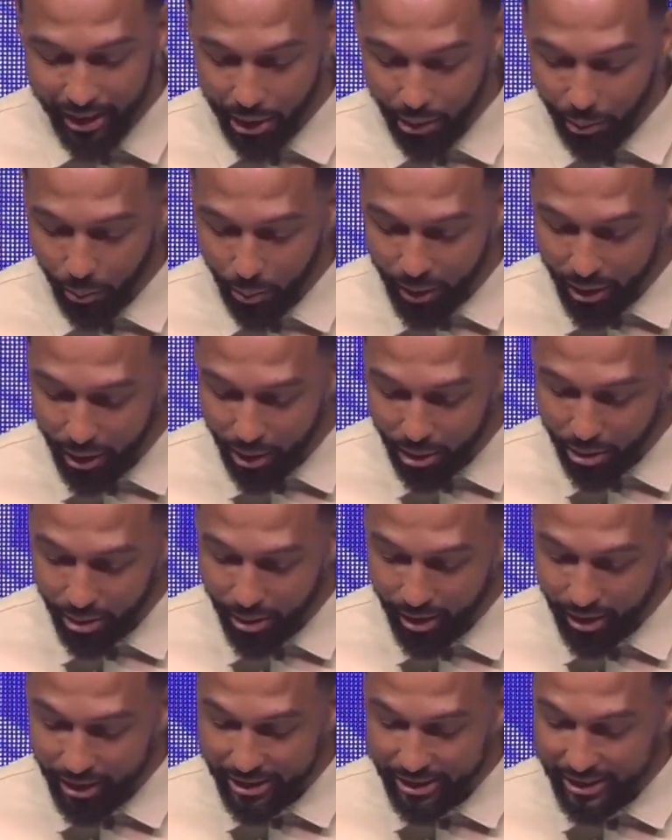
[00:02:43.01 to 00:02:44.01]
will
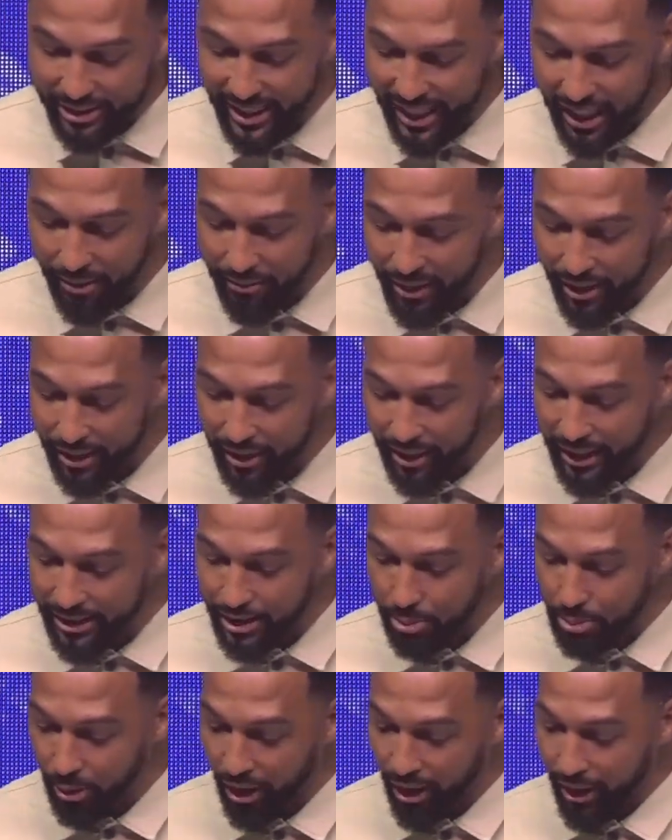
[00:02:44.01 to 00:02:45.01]
save it." Let's
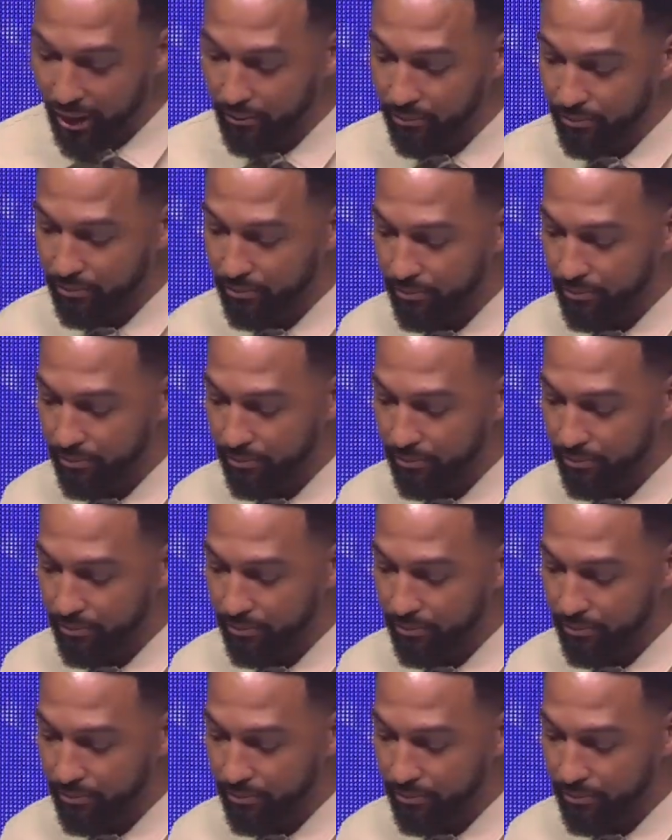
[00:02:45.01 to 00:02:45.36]
pray.